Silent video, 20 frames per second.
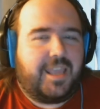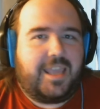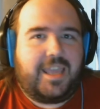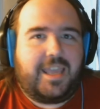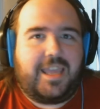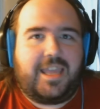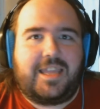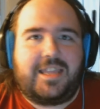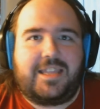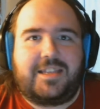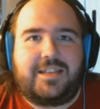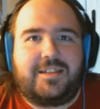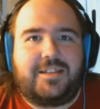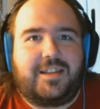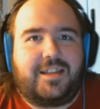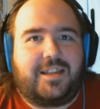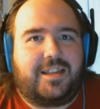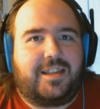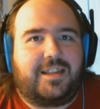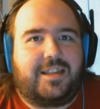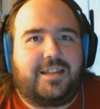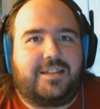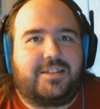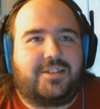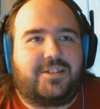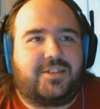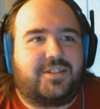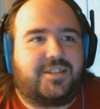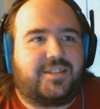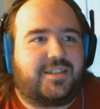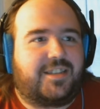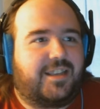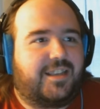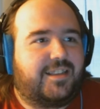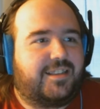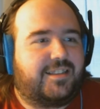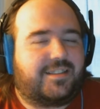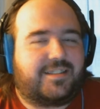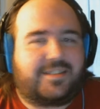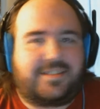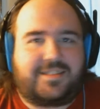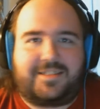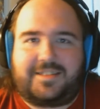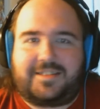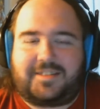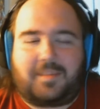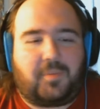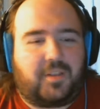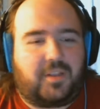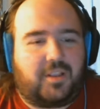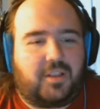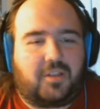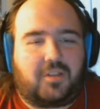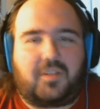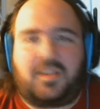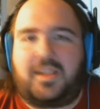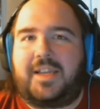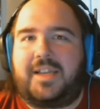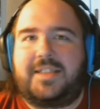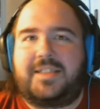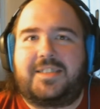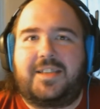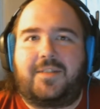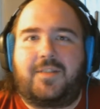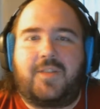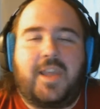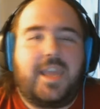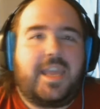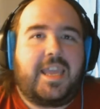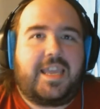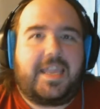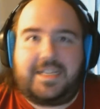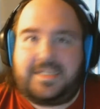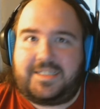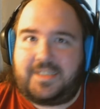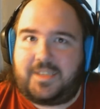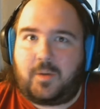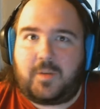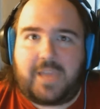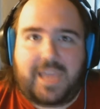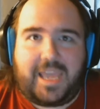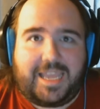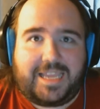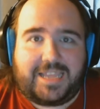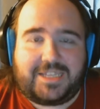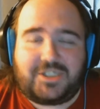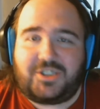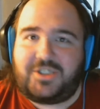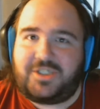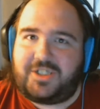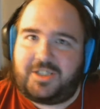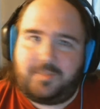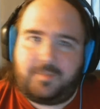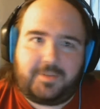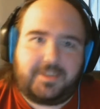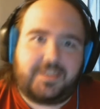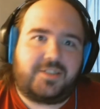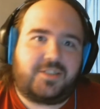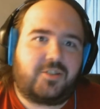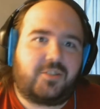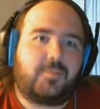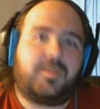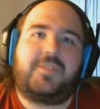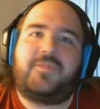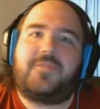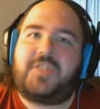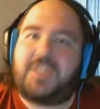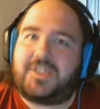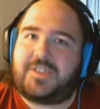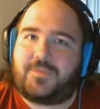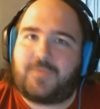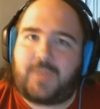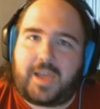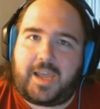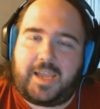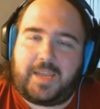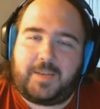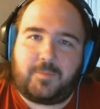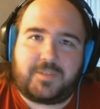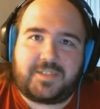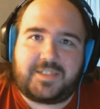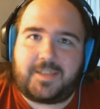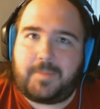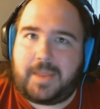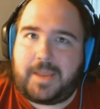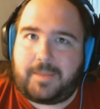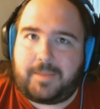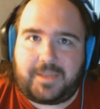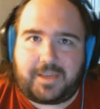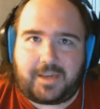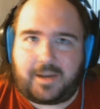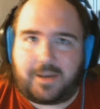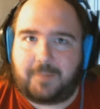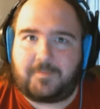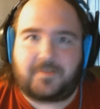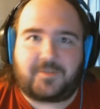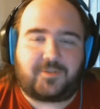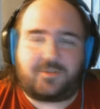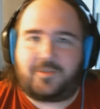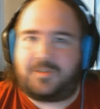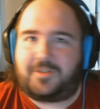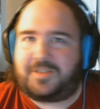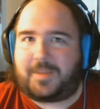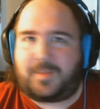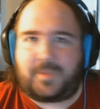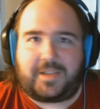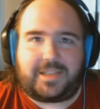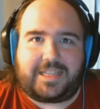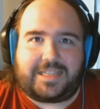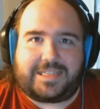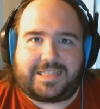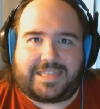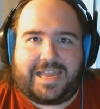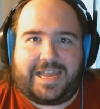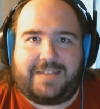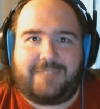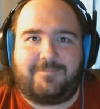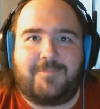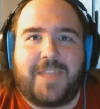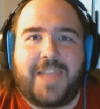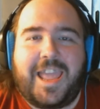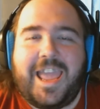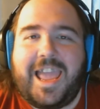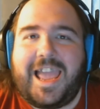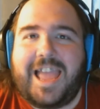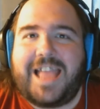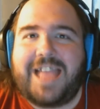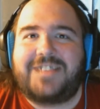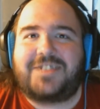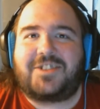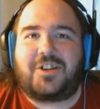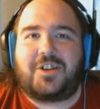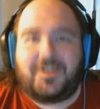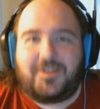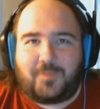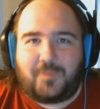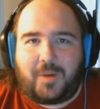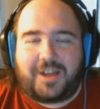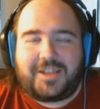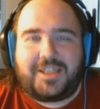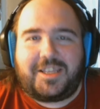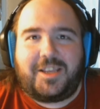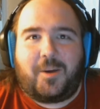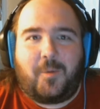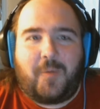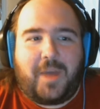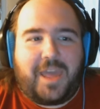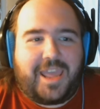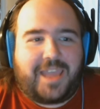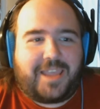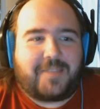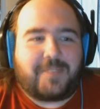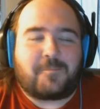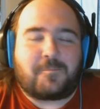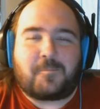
and and she says something along the lines of it's okay she's gonna be she'll be just fine once the baby comes or, or something like that and starts walking away